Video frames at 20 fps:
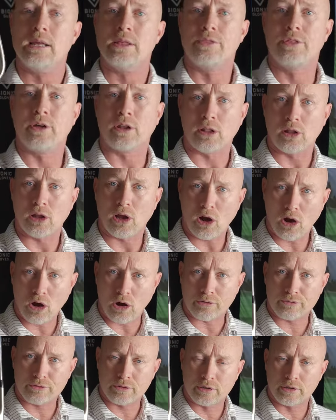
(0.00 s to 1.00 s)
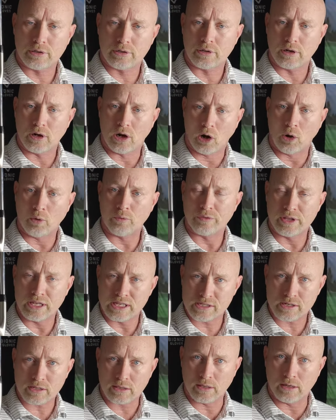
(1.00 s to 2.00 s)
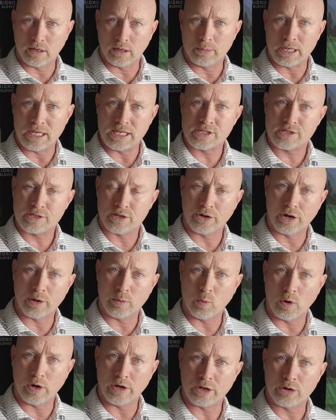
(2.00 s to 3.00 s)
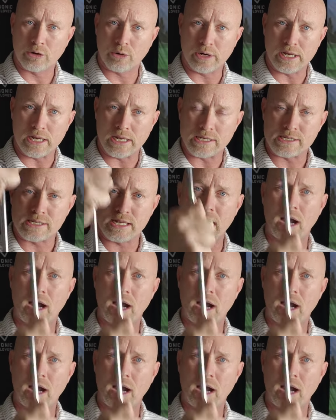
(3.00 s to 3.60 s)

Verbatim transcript: The loft on this club is 31 degrees.